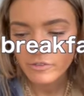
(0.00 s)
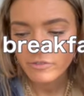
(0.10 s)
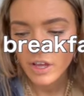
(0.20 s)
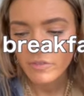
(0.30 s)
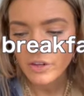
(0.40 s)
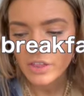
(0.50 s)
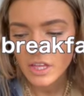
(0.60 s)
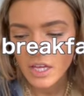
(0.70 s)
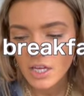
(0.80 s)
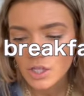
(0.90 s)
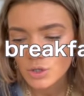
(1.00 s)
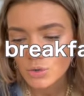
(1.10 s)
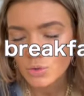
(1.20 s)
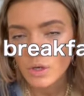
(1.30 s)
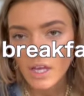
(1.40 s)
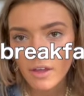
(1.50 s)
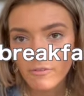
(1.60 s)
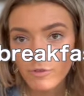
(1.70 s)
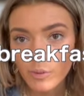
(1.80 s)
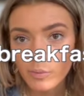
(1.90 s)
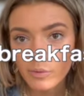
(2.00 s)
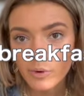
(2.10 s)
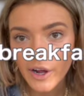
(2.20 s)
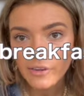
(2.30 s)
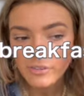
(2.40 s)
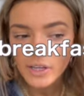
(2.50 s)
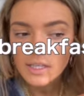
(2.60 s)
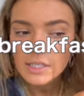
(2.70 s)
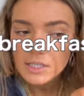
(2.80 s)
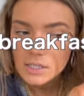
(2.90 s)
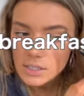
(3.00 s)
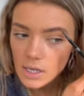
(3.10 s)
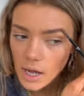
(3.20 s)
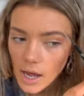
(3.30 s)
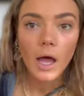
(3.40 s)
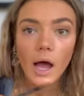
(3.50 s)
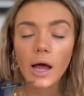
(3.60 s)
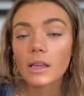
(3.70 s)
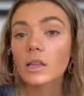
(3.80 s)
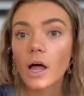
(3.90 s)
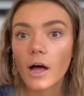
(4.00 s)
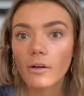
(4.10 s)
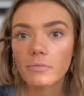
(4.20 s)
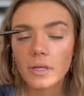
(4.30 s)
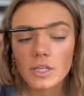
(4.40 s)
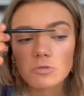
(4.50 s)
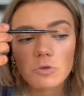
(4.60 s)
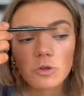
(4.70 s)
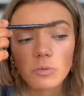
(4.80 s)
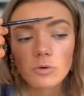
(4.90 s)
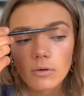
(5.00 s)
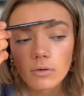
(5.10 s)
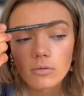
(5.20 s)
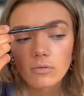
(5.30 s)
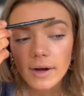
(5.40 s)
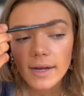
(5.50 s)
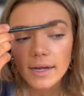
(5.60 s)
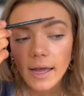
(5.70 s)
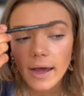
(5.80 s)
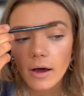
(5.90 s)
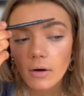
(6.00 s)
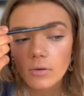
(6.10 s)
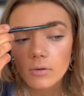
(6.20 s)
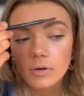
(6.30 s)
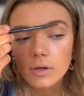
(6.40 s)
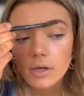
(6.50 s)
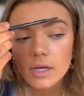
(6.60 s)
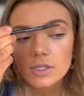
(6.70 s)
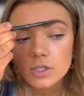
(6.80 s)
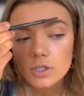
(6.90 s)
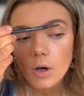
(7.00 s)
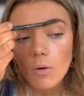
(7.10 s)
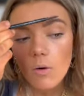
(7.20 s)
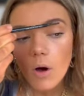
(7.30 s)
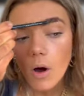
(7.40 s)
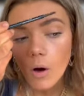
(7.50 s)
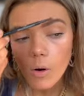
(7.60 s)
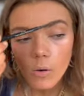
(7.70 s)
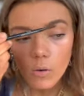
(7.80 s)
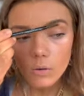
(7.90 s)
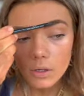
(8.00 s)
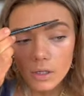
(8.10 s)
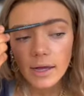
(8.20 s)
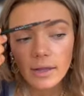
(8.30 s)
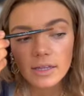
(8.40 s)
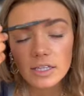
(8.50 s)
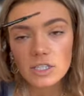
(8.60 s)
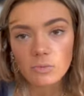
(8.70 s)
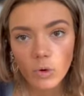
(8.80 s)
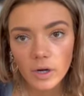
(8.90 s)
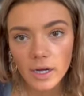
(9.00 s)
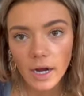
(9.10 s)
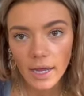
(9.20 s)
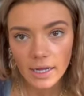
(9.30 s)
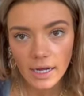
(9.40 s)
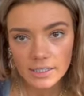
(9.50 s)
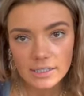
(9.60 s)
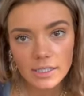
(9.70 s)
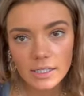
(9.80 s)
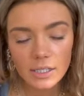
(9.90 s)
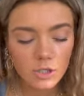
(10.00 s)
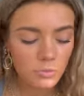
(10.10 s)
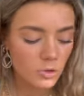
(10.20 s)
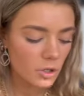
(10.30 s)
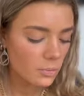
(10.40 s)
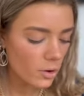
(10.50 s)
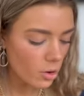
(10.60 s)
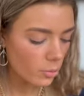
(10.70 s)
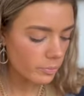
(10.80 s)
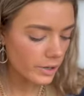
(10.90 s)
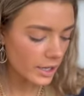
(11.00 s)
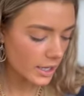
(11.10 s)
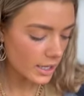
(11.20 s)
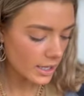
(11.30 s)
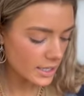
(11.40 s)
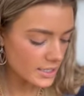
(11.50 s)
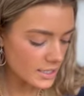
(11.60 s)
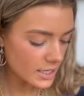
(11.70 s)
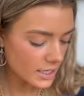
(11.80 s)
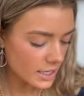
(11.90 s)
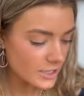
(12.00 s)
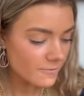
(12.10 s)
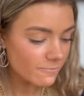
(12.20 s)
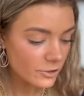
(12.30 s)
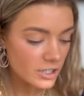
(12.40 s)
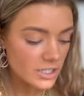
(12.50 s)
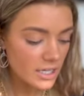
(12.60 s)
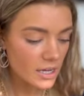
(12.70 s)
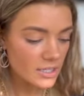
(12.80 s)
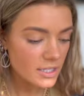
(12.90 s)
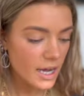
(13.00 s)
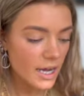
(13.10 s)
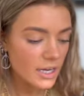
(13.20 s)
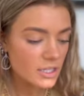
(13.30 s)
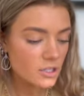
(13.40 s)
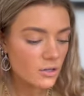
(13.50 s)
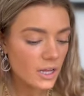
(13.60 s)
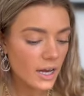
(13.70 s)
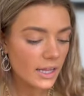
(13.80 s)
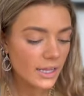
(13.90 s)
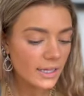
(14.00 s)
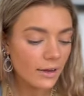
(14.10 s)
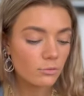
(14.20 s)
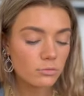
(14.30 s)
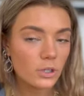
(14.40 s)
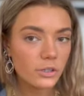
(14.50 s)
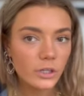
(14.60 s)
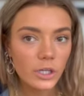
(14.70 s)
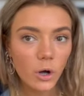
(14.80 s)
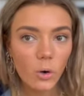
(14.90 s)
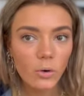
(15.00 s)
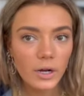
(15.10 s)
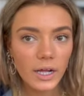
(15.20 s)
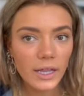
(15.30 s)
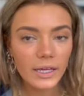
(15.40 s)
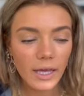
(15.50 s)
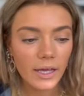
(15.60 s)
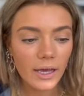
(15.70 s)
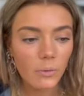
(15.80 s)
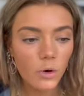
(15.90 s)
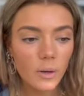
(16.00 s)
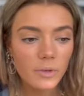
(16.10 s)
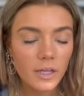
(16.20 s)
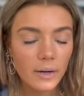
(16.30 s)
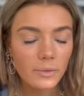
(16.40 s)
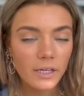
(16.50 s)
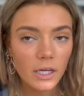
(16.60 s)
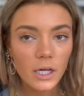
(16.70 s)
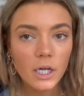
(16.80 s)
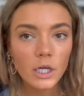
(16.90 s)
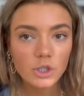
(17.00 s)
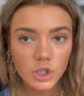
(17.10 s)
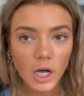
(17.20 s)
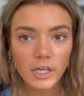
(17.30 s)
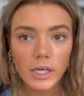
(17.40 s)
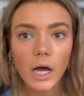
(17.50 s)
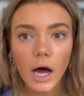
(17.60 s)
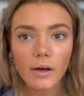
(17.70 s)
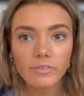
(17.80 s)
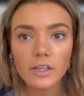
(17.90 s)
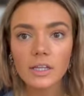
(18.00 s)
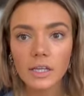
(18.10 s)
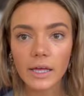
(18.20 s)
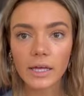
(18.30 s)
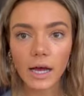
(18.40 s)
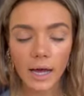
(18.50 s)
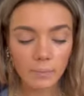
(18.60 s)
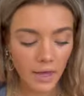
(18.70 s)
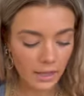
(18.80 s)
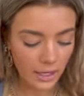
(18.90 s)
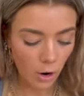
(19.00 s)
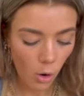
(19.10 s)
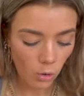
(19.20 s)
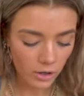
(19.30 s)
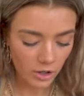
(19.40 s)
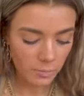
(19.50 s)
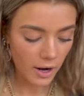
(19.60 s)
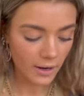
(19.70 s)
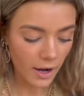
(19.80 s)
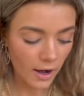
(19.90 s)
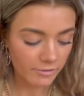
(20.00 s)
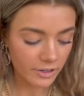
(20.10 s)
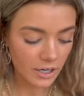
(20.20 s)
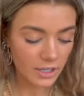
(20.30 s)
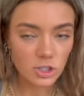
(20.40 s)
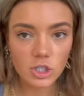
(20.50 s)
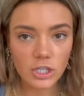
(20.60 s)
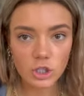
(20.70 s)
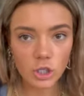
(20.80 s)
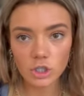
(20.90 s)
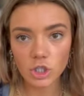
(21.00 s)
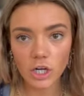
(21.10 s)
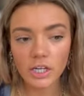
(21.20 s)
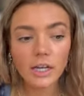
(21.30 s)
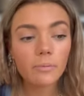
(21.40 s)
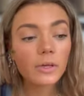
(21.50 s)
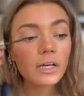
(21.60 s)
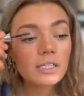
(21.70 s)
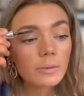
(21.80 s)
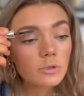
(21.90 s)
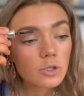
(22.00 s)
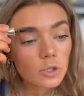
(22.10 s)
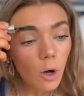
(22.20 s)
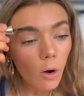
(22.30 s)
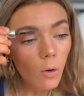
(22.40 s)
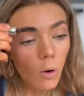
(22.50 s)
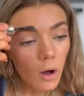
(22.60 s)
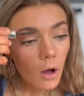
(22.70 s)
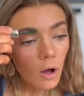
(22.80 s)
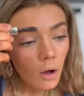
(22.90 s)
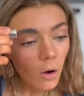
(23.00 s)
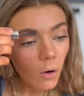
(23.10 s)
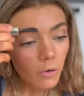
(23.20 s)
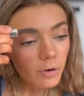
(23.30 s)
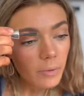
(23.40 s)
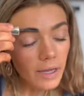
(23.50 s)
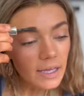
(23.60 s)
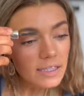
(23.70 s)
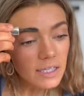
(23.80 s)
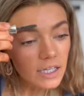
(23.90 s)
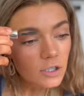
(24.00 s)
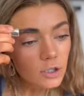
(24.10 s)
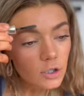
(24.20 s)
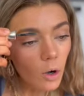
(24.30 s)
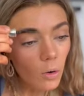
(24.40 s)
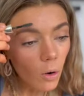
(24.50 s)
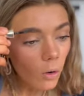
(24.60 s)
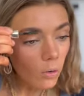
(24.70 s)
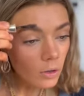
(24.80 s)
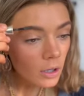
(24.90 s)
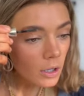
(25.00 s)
favorite thing to eat for breakfast? I love making smoothie bowls. Right now, it's so cold. Like this morning, I, I did eat a smoothie bowl, but it's like, it's freezing outside. And so then I like get really, really cold and I like can't get warm. And then I'm like, chugging coffee like i make like a whole nother pot of coffee and i just like start chugging it because i'm so cold and my insides are so cold